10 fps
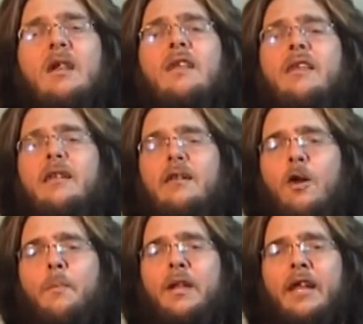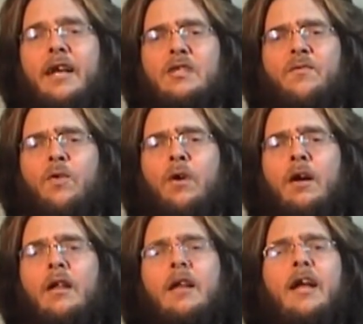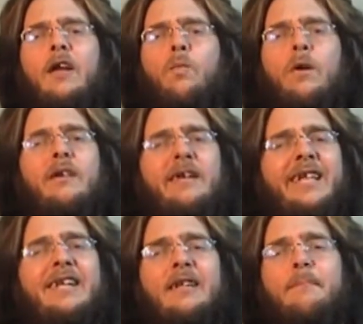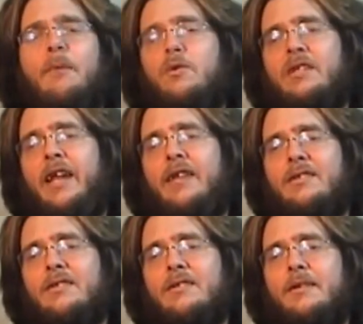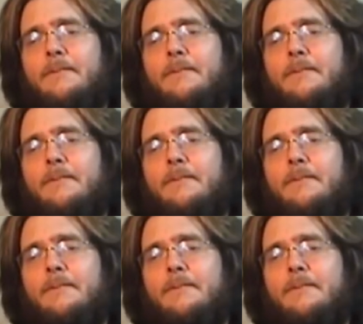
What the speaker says: that nobody asked for and weren't needed in most cases.